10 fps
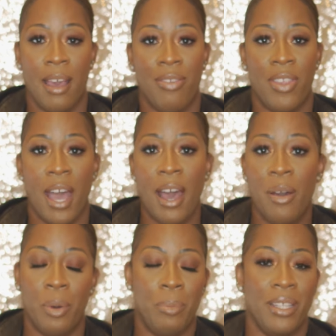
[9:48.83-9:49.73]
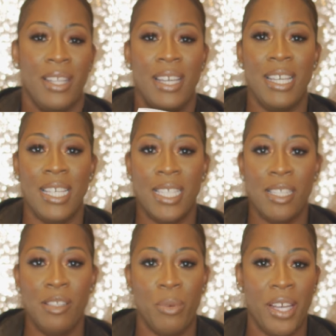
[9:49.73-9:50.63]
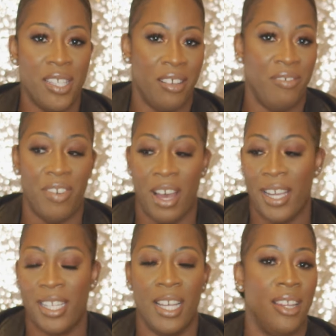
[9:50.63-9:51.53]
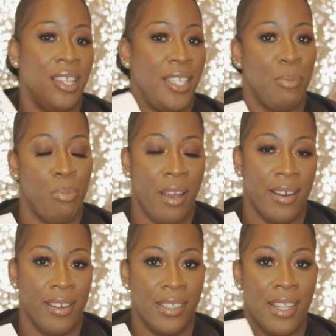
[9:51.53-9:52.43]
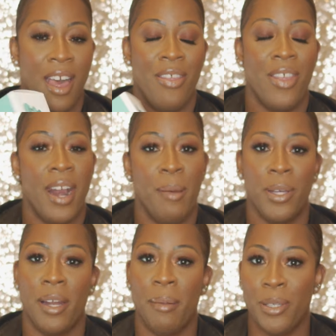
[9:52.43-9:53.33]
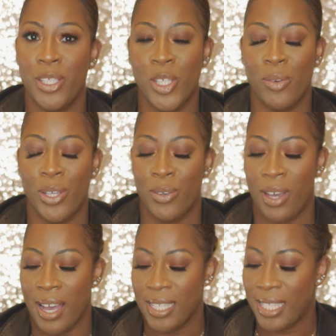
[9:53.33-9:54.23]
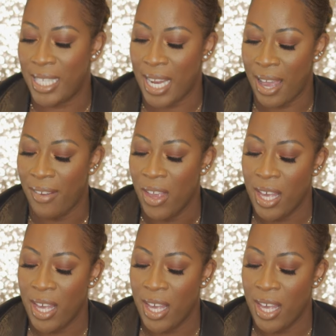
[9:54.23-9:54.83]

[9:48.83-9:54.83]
And that will be the easiest way to find these products that I'm going to be showing you guys today.